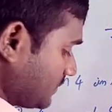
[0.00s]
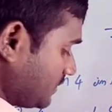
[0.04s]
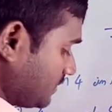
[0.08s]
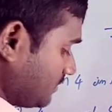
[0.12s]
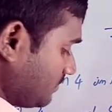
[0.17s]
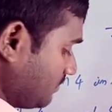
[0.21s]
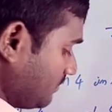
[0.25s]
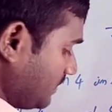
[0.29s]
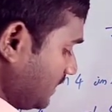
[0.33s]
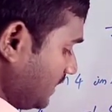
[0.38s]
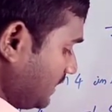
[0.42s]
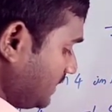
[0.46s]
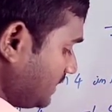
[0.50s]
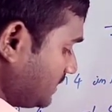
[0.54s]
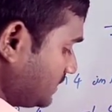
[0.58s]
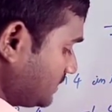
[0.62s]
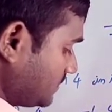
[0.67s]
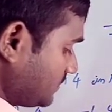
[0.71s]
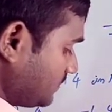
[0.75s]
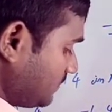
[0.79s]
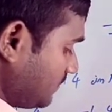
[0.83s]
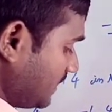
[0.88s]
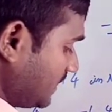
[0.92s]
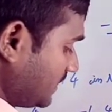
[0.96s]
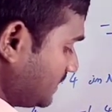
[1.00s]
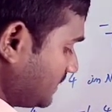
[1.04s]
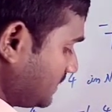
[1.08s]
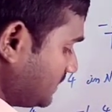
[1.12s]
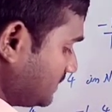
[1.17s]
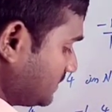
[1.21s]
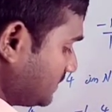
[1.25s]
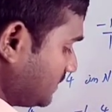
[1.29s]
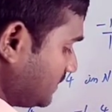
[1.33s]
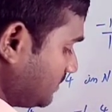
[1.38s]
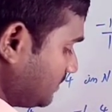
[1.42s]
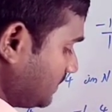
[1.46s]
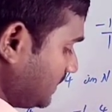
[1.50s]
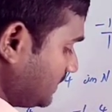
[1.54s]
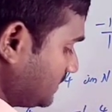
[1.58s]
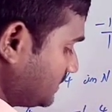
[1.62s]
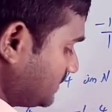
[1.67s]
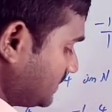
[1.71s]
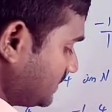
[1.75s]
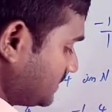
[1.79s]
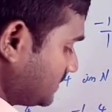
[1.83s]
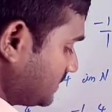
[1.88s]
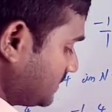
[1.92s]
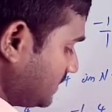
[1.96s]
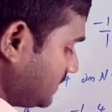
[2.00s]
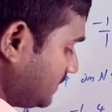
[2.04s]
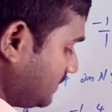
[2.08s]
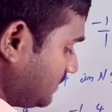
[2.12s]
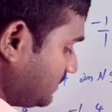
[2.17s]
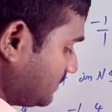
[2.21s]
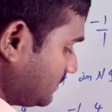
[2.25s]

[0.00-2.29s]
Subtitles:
minus 43 by 60,